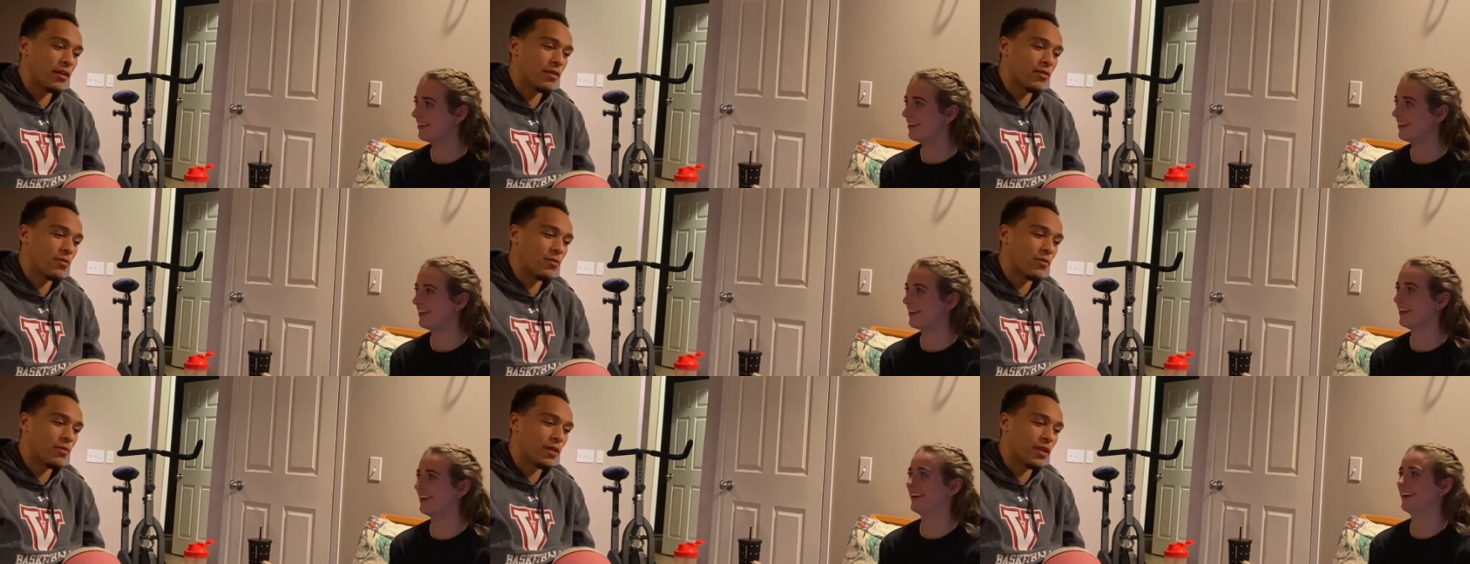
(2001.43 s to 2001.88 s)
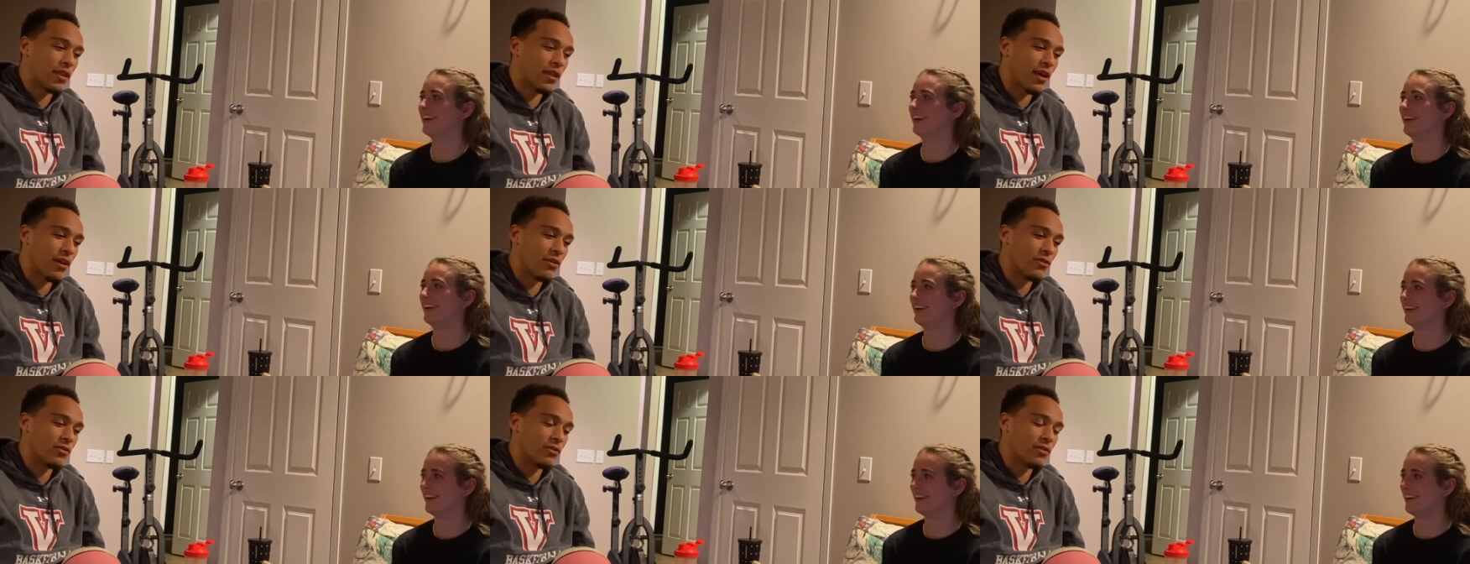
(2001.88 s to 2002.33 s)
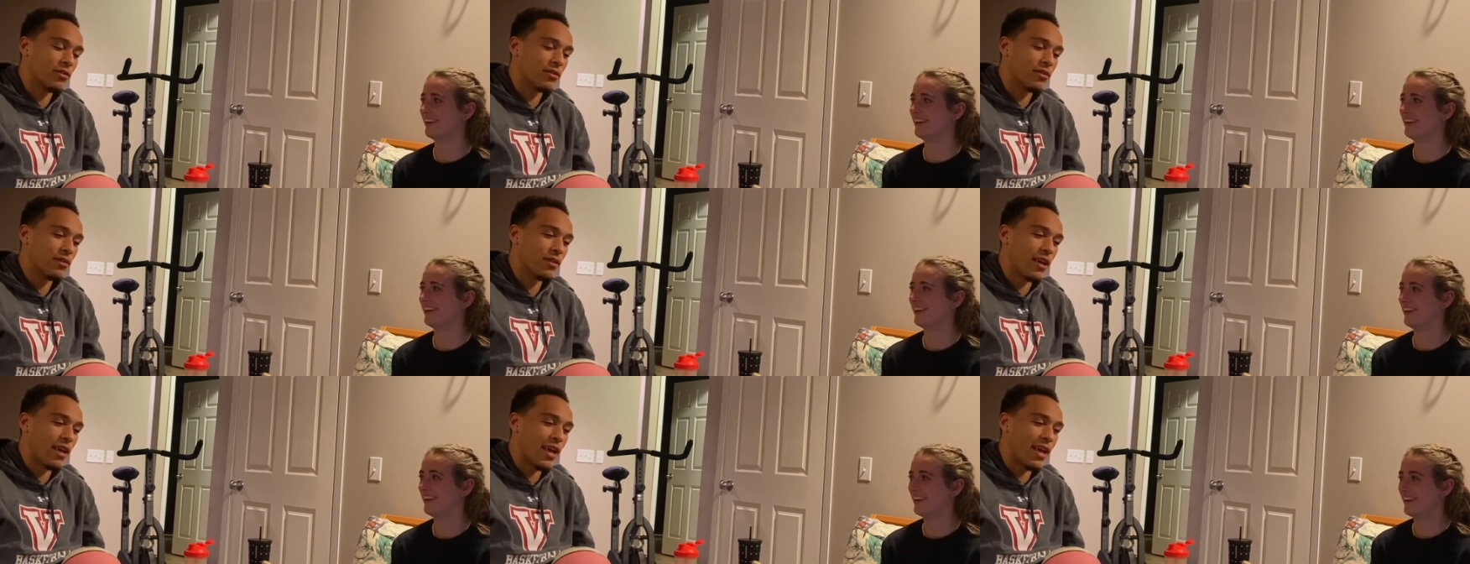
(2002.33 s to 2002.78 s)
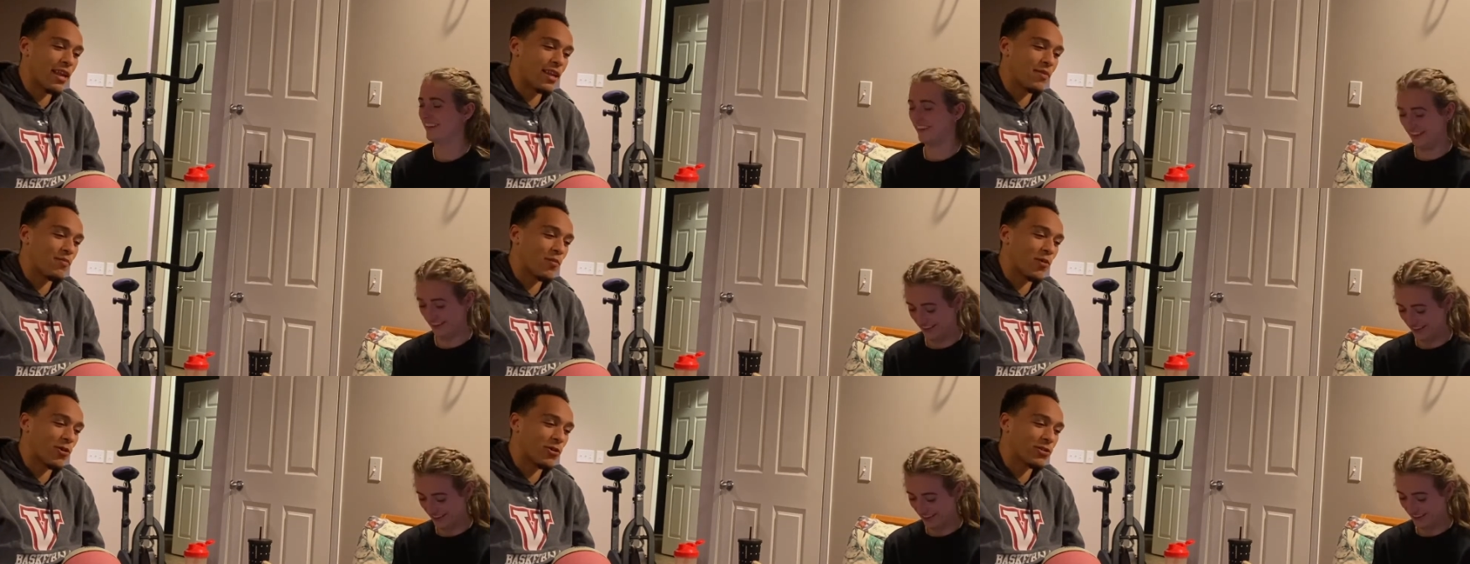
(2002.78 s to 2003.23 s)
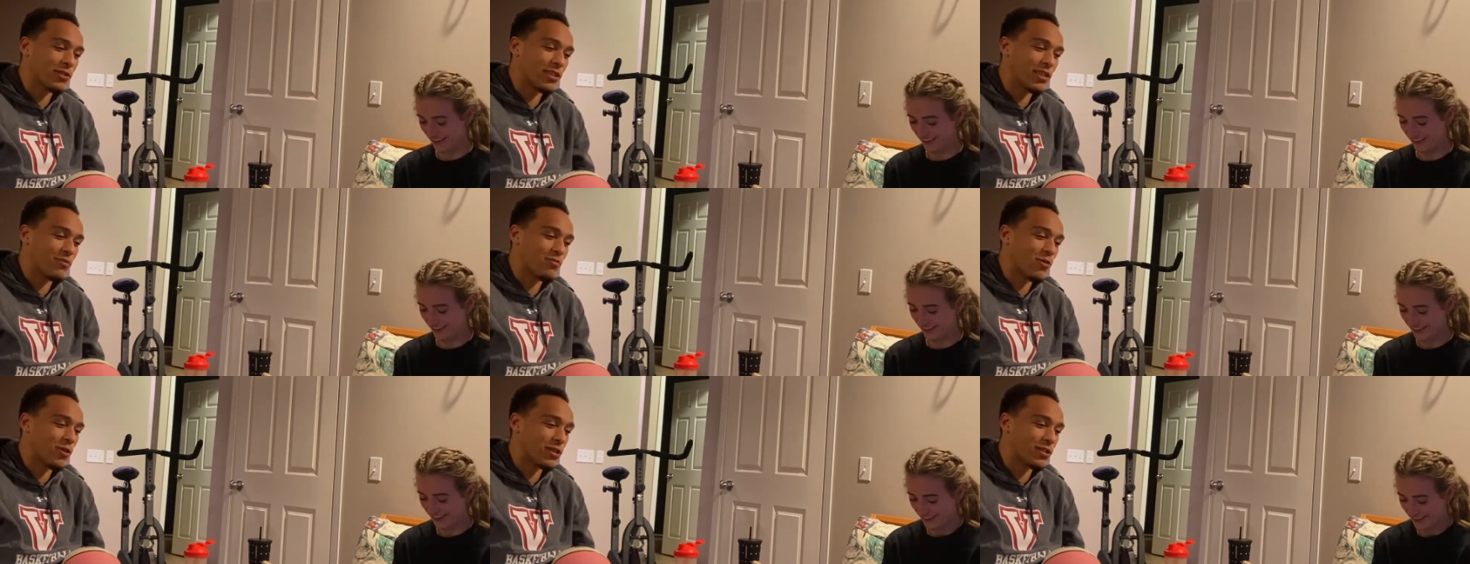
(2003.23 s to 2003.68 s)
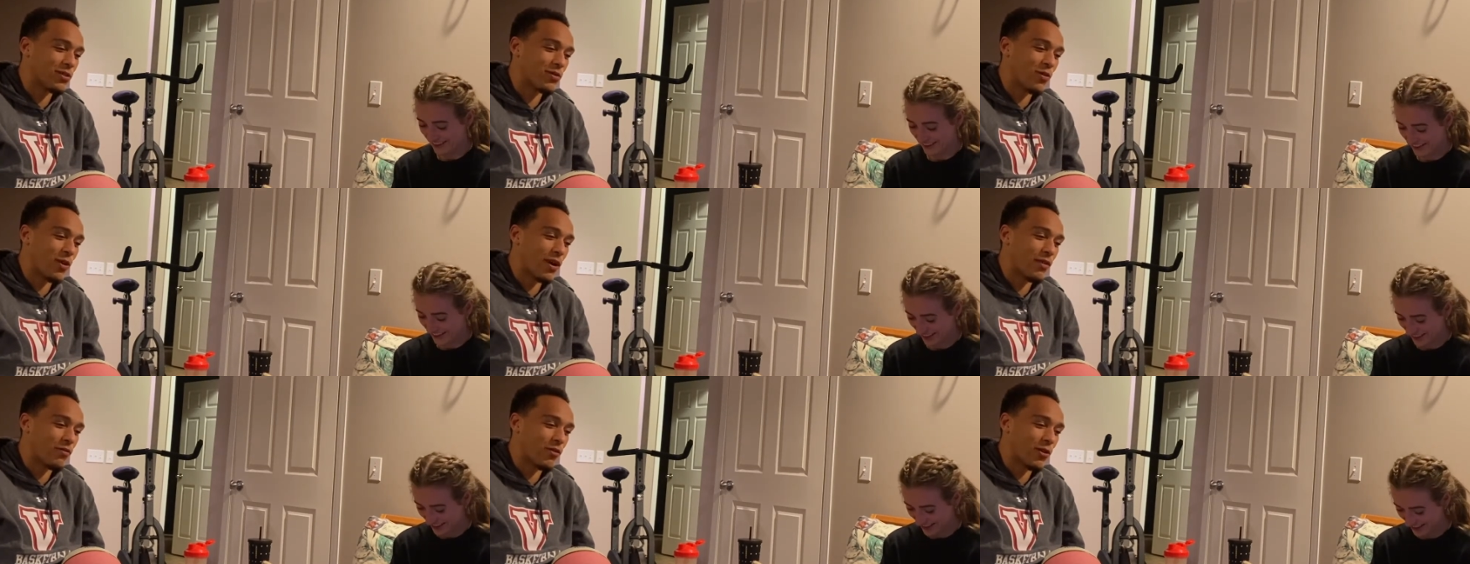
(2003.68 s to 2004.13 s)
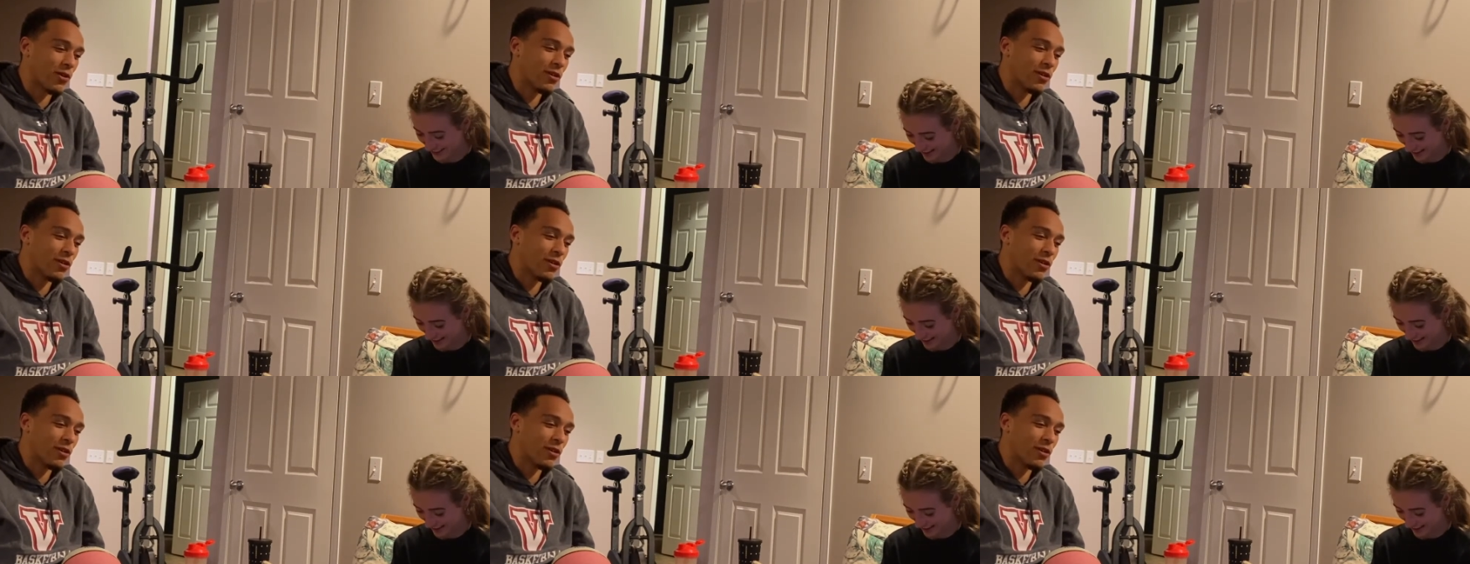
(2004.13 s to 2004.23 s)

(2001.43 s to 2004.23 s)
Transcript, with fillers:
Speaker 1: without any mercy whatsoever.